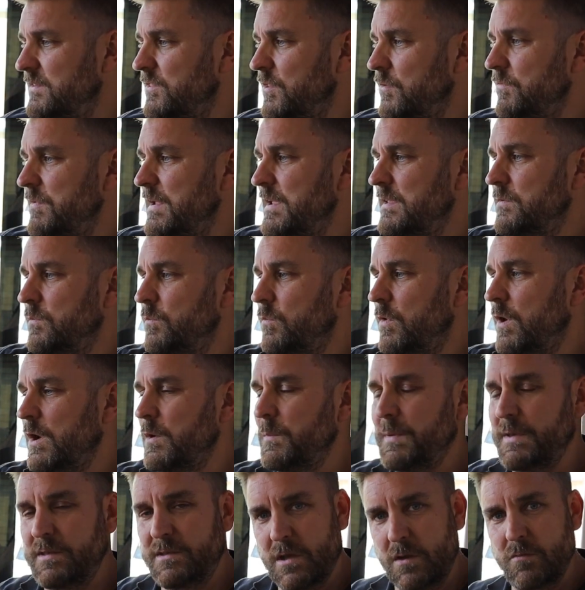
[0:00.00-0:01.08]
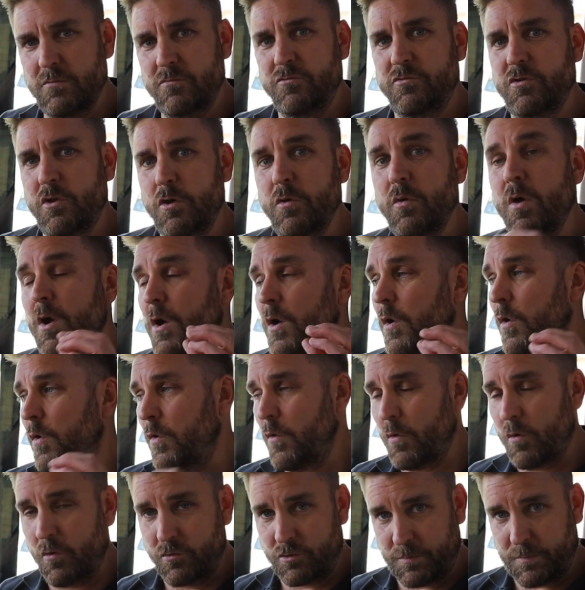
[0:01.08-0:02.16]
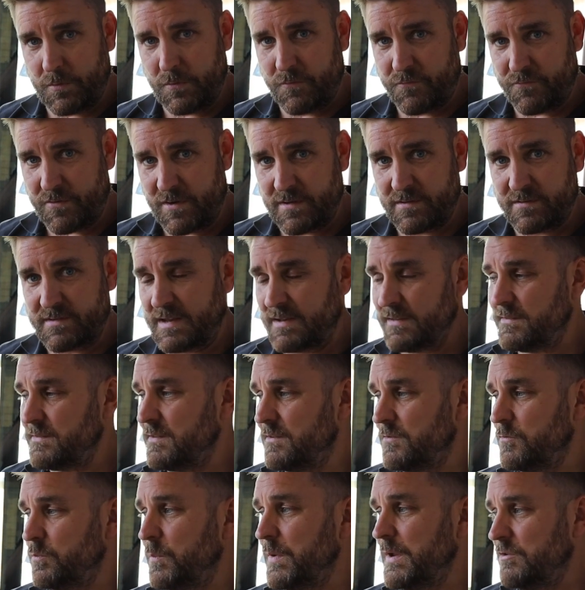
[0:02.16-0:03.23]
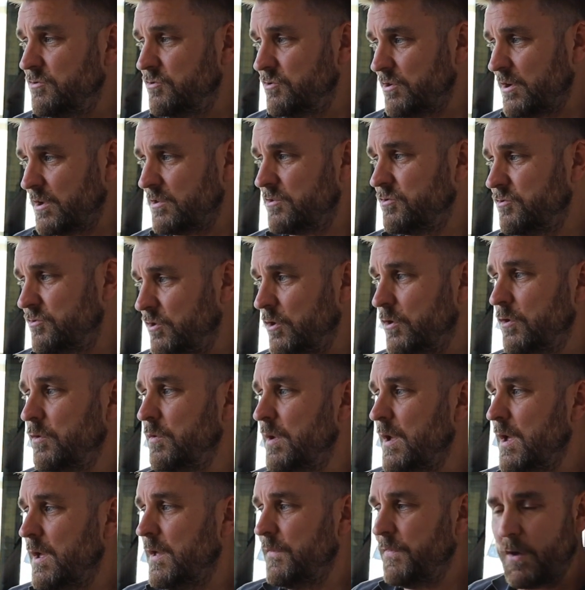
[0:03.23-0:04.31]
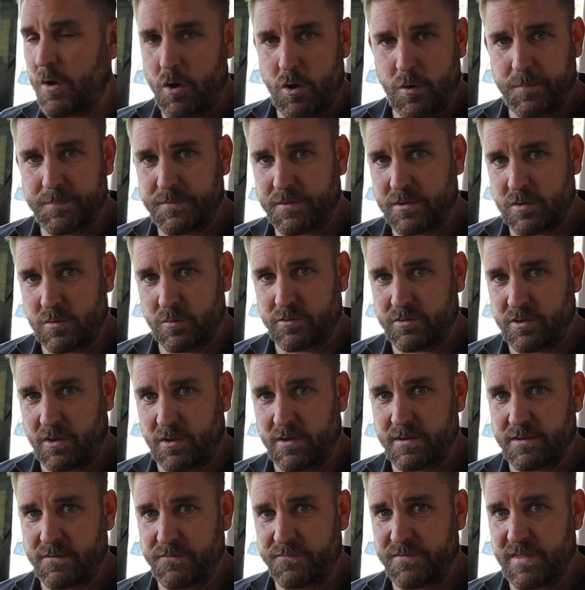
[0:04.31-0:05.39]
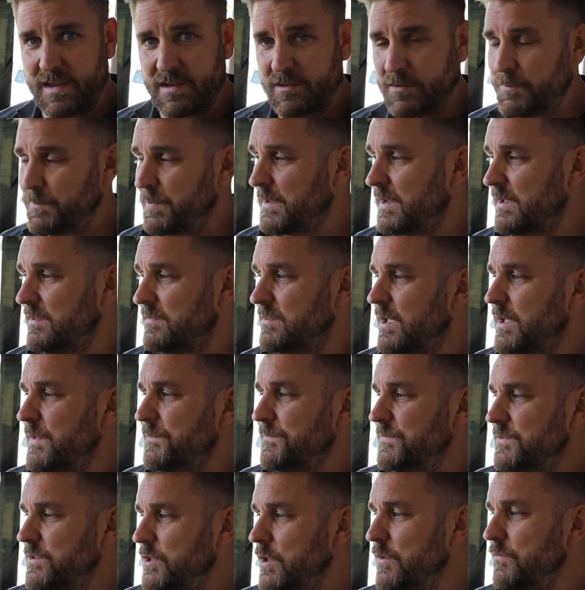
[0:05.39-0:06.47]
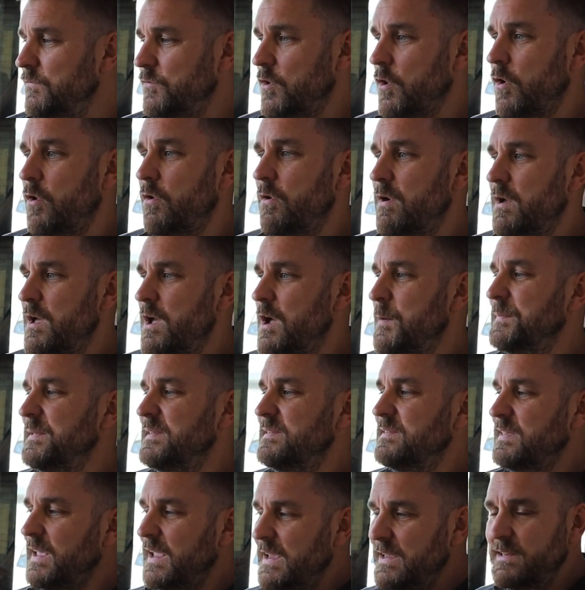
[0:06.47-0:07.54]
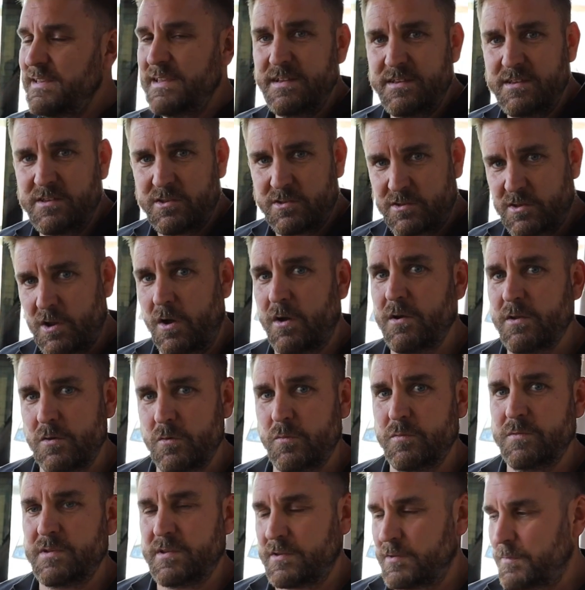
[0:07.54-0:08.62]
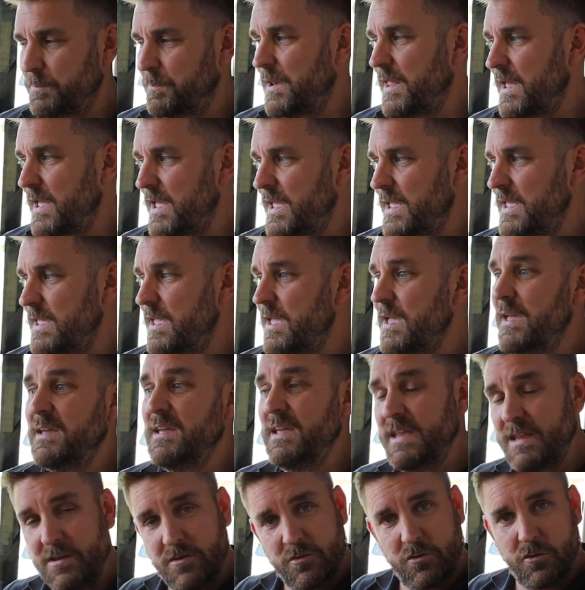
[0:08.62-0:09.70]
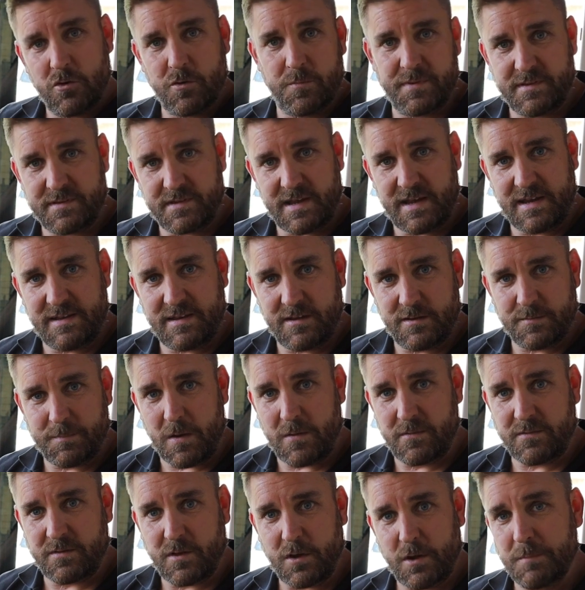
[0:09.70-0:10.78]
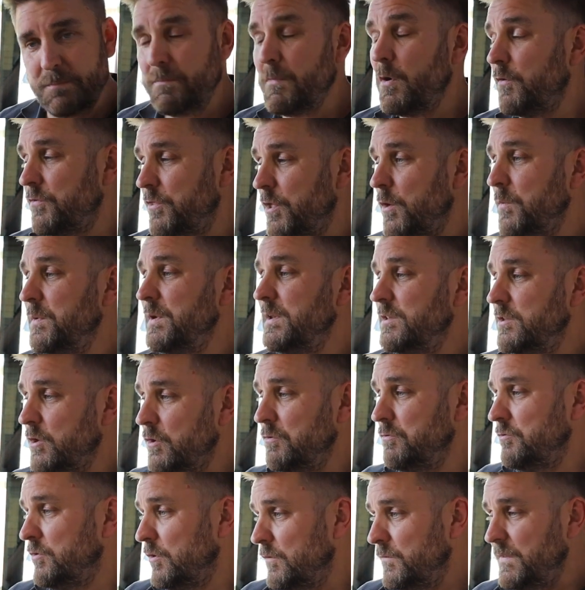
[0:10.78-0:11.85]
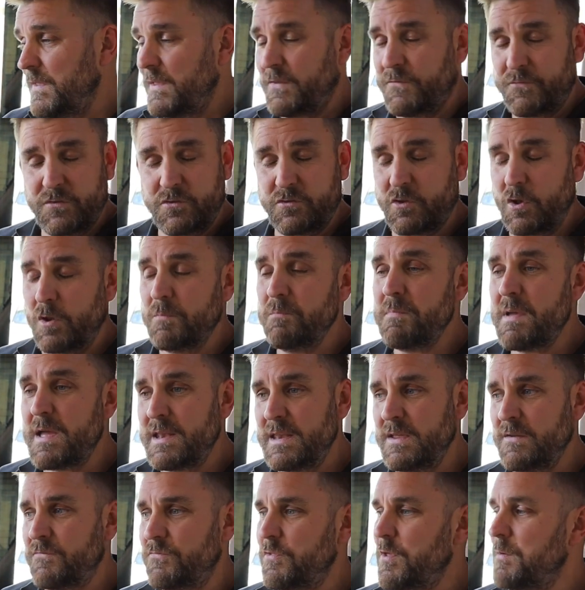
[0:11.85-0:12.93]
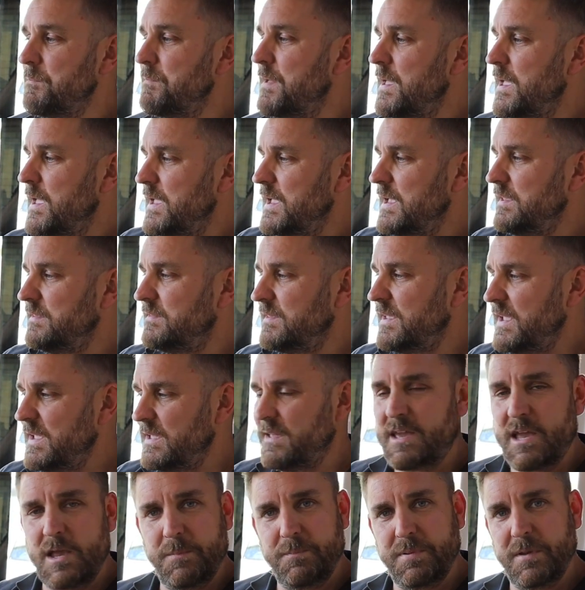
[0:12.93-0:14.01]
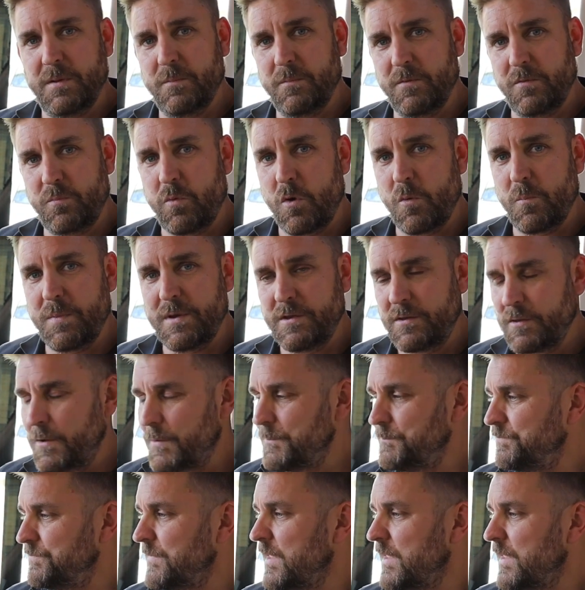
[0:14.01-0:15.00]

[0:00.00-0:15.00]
is the reason why we don't do audible front sensors, we just do the optical side of things, because you've got a Mercedes style display in your Mercedes motorhome. Although we do this for so many of them, it's in keeping with what we do.